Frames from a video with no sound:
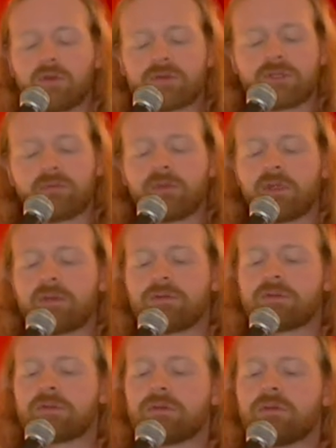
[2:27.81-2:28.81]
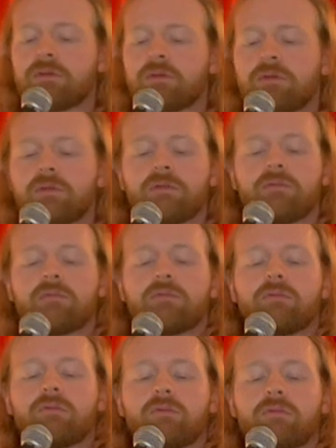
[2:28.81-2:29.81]
Sometimes,
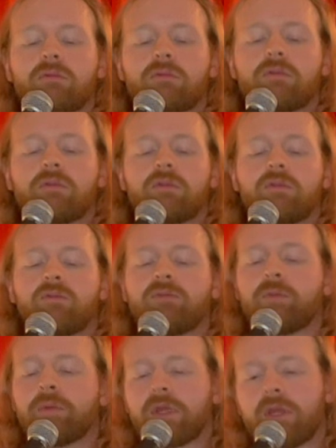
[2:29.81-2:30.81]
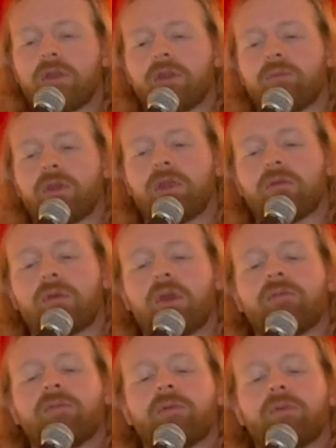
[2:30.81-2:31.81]
if you're a beginner, you might
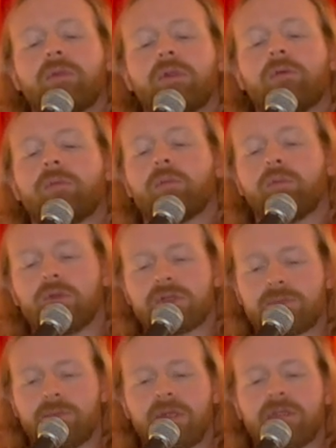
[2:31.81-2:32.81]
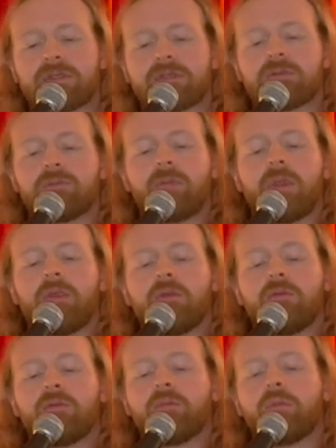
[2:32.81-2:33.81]
have a little bit more space
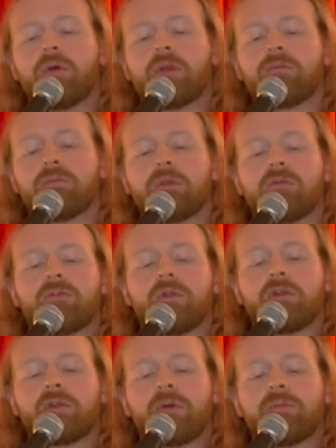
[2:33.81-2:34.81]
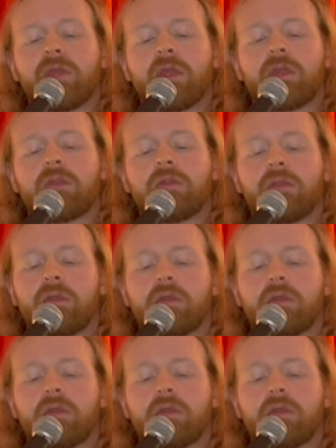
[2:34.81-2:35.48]
of the point and really grab the end.